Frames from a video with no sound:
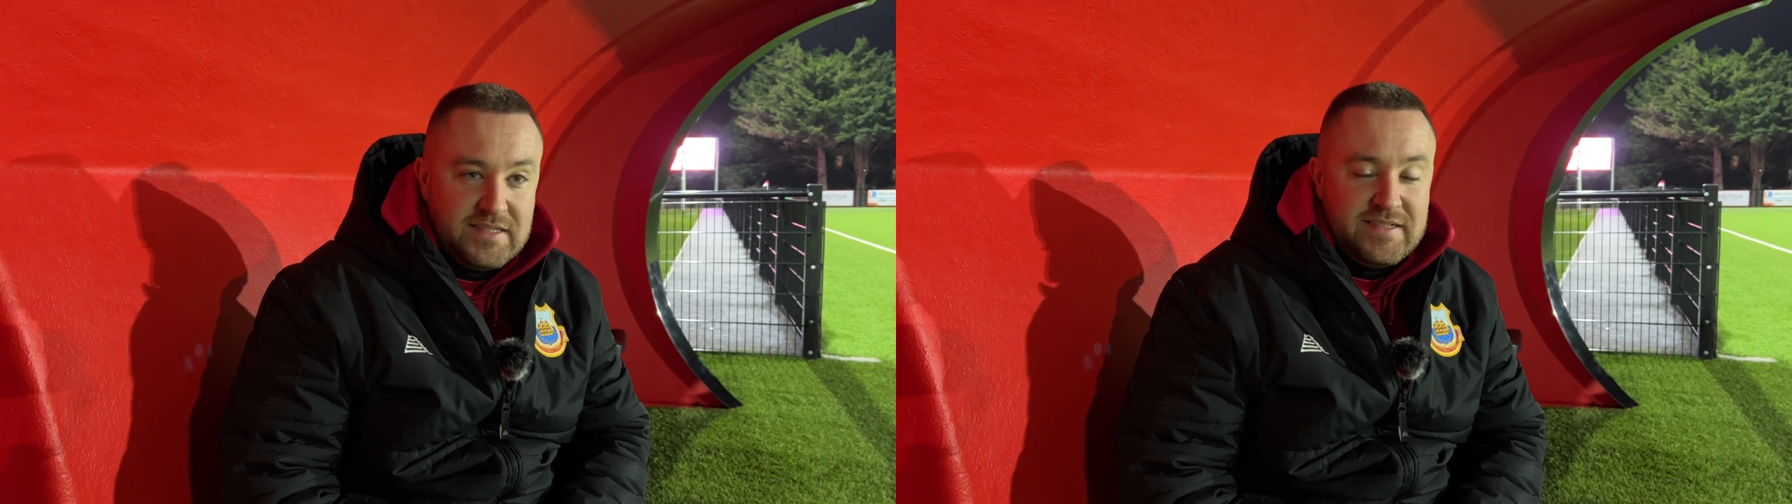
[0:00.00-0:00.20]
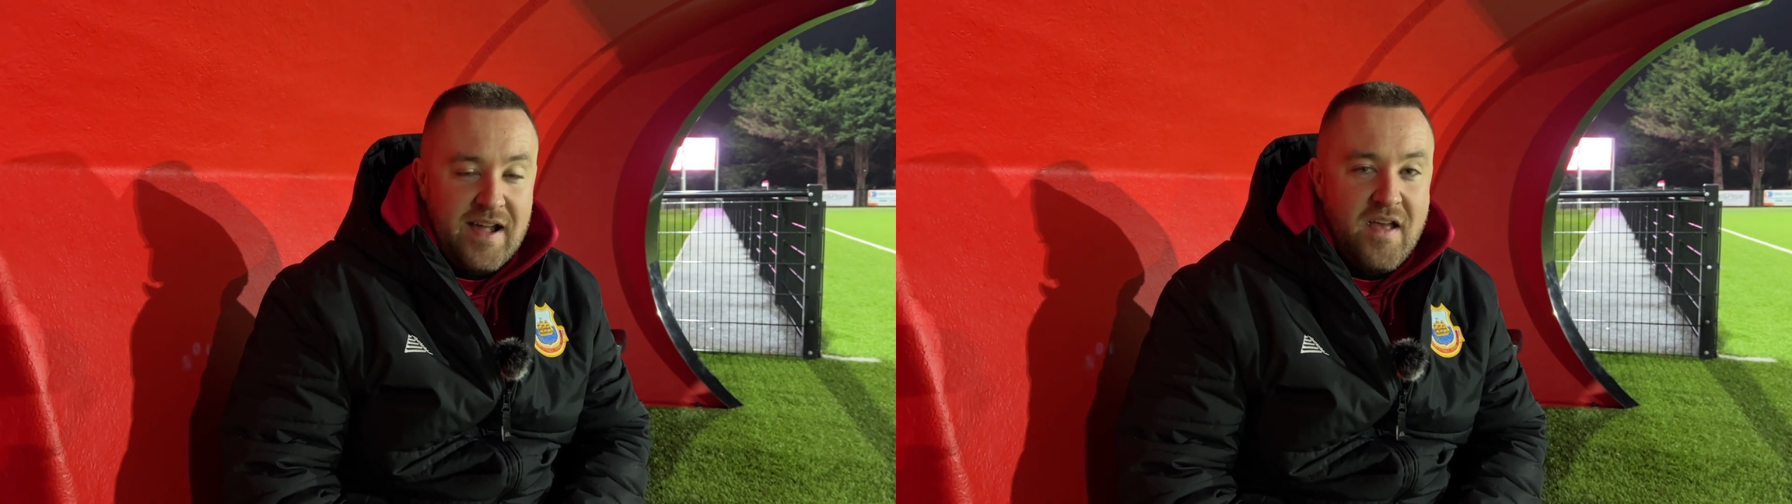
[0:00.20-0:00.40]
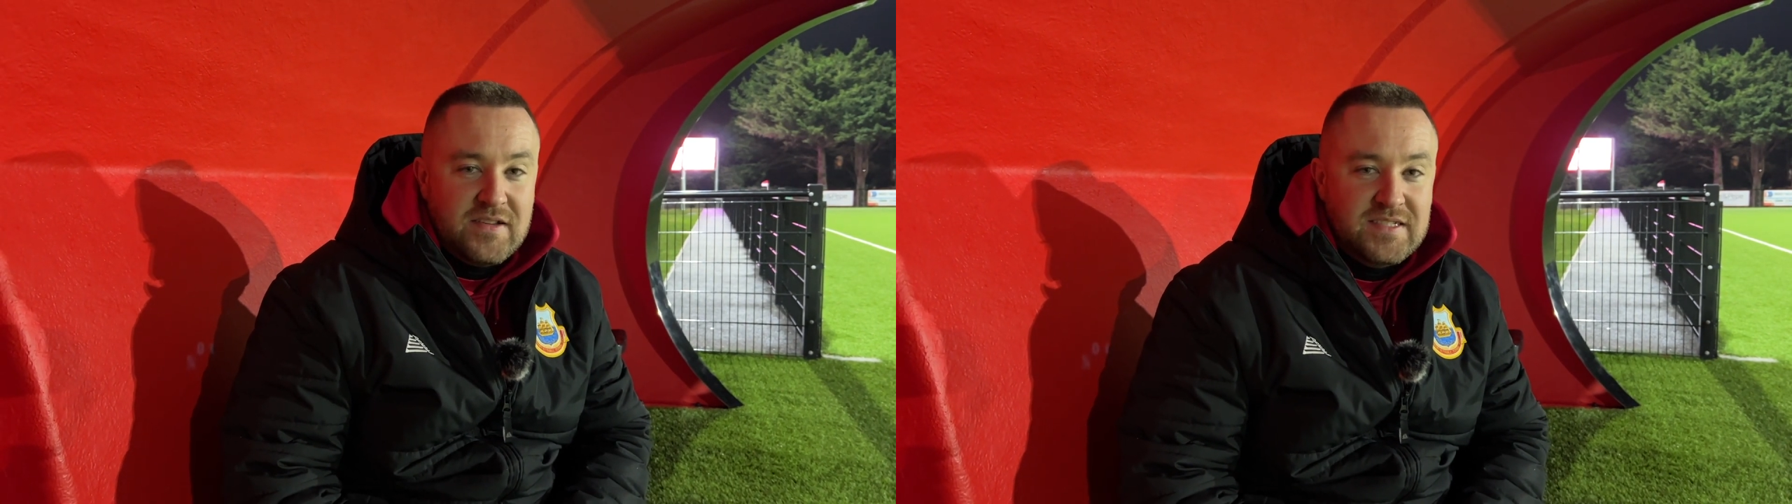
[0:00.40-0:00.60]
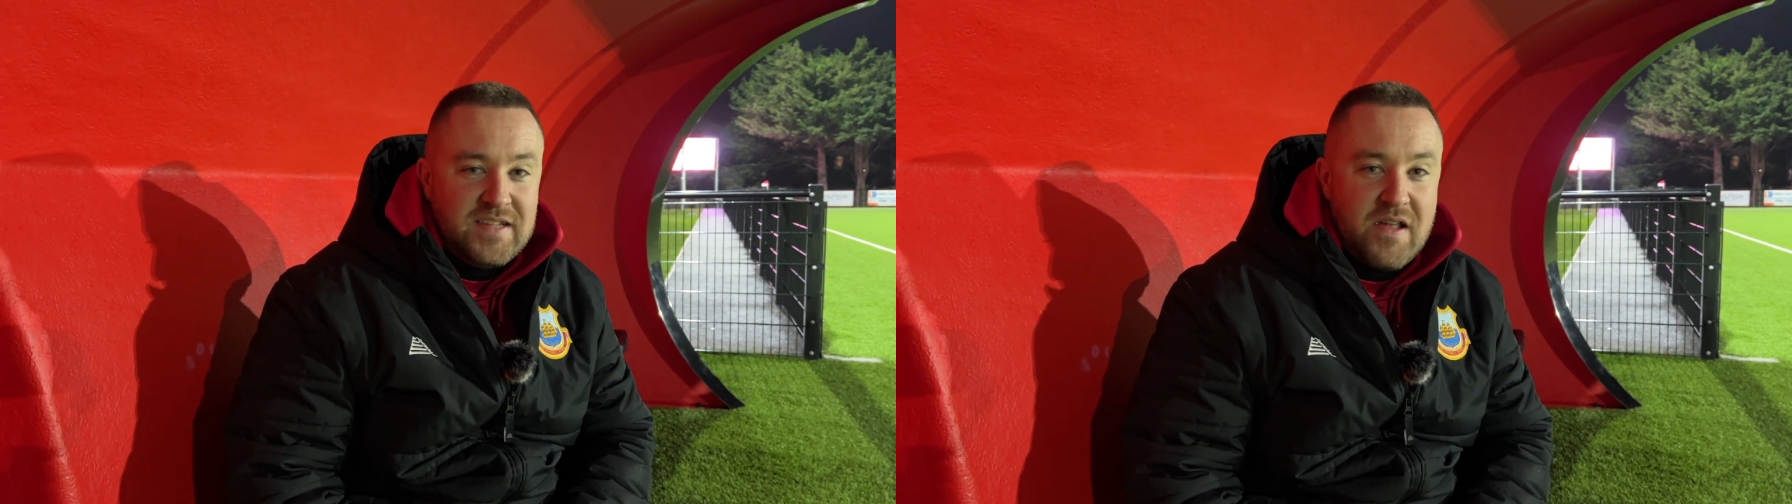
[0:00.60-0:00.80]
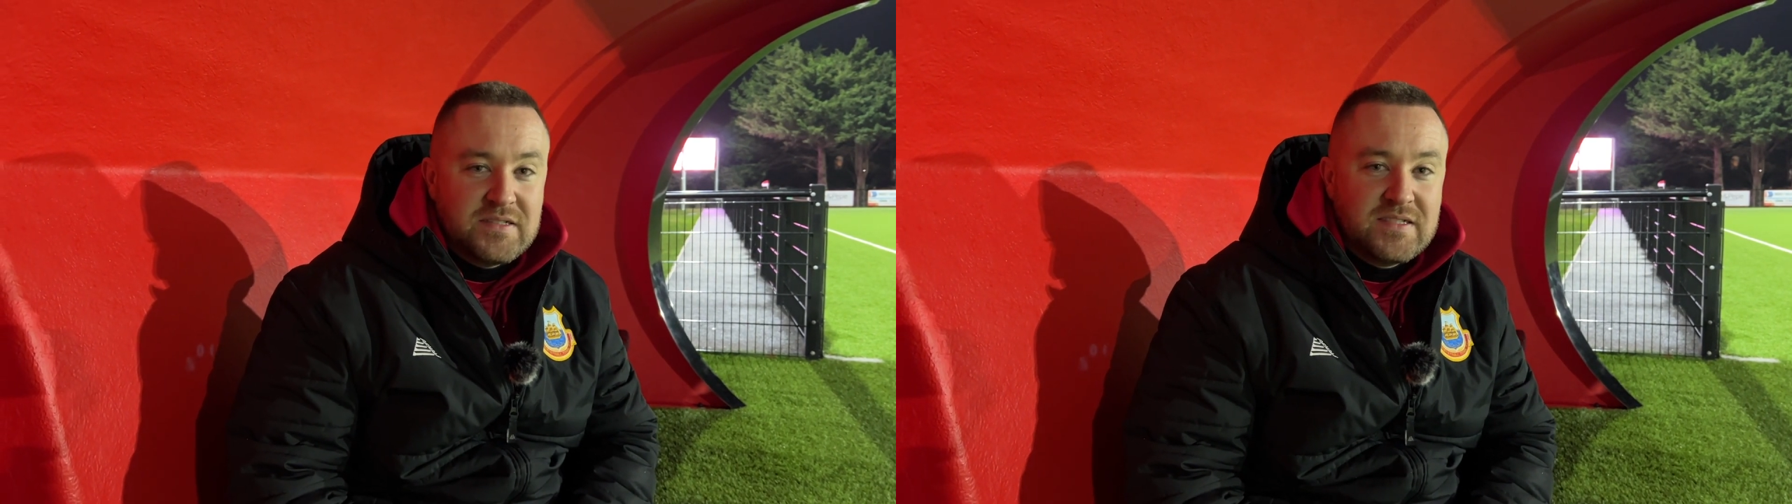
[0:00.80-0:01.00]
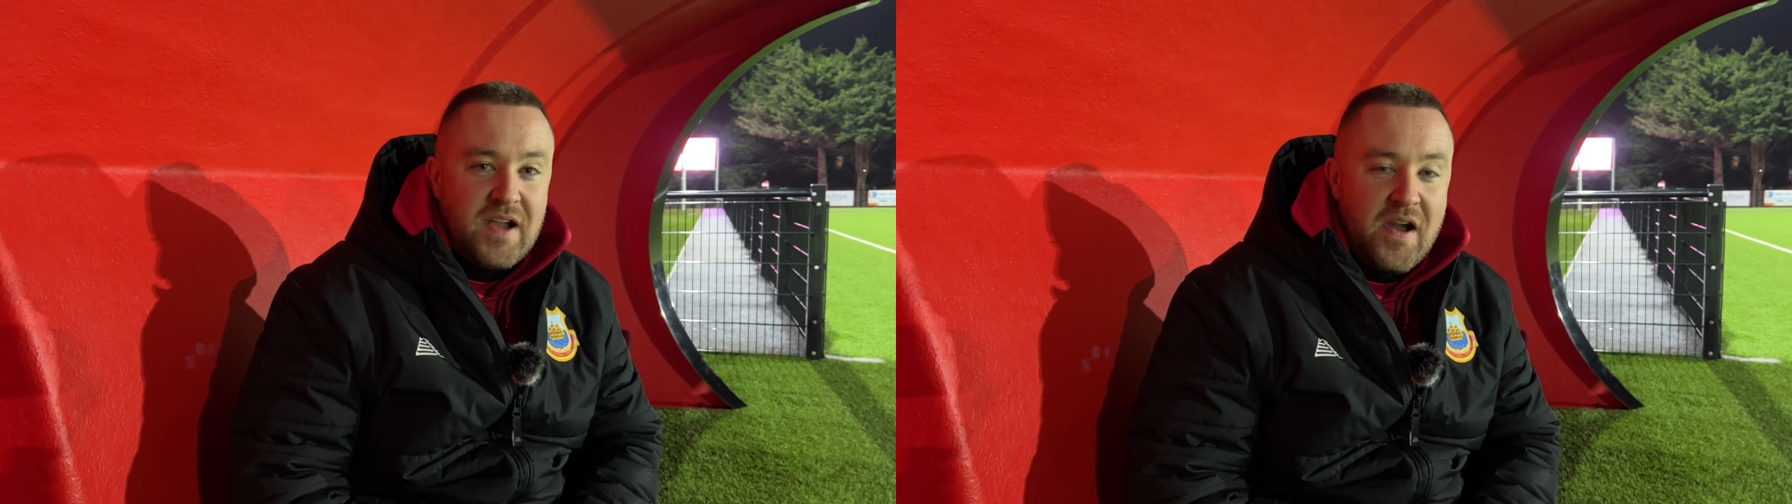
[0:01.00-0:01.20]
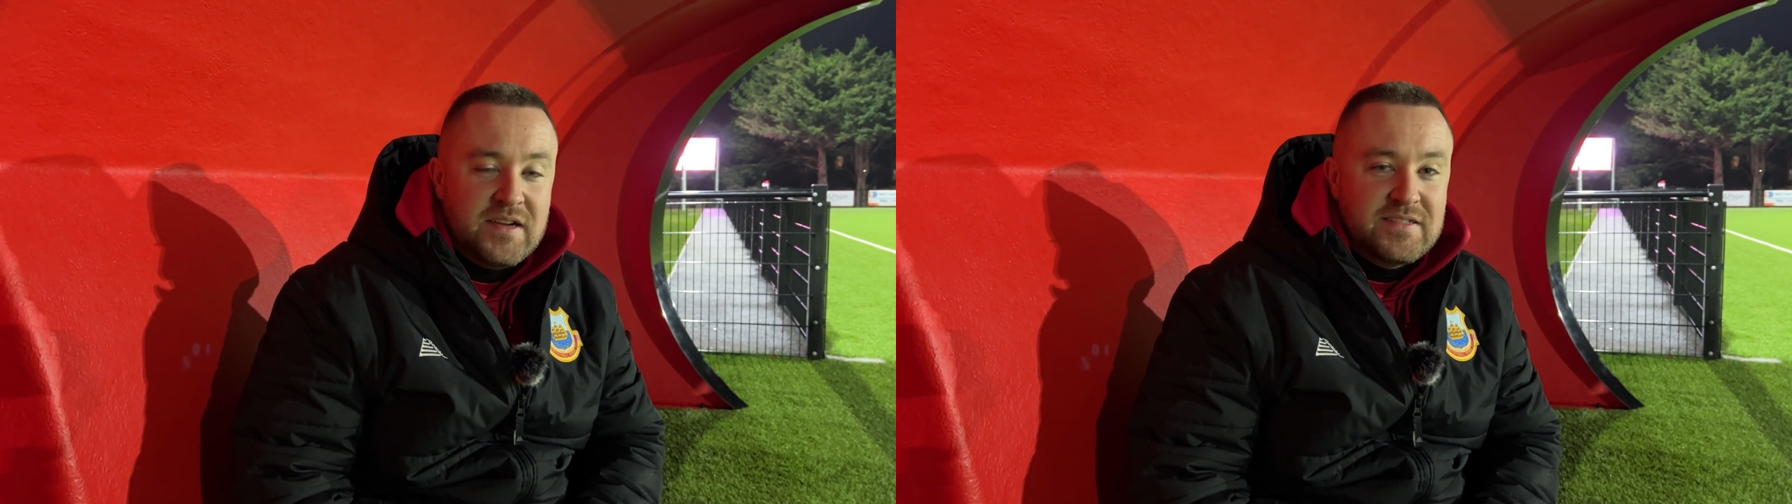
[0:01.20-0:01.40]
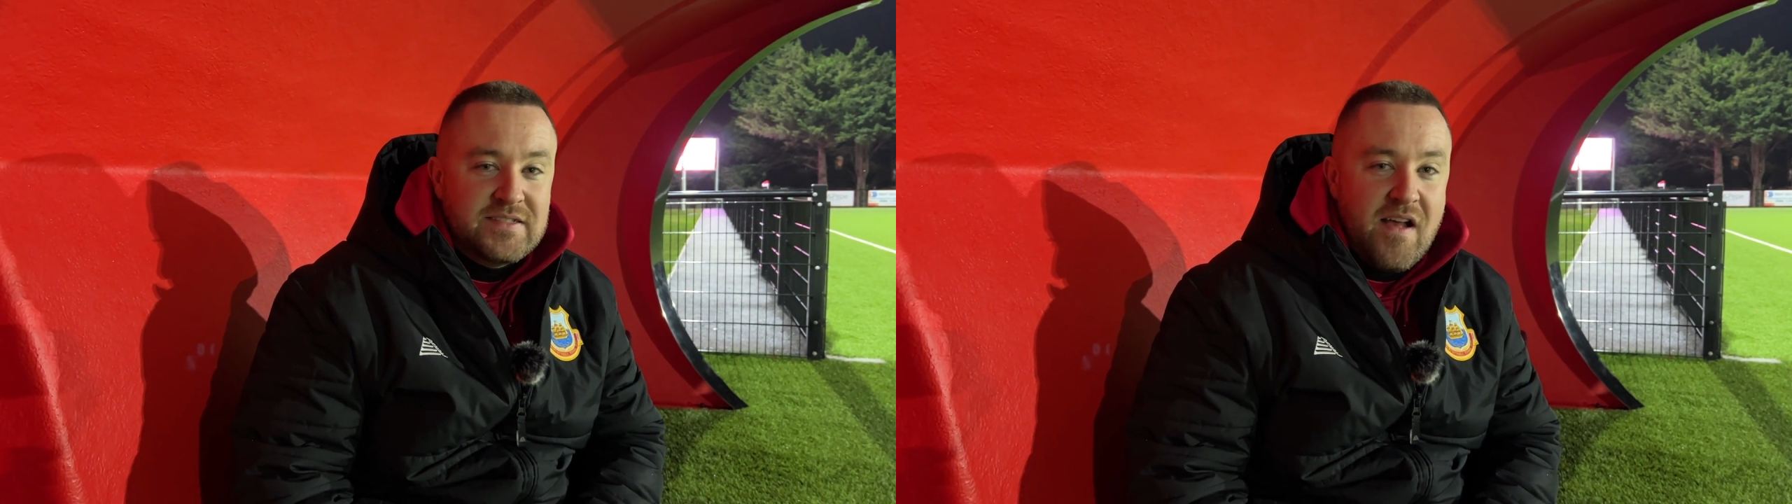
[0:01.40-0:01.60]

And then obviously a couple of changes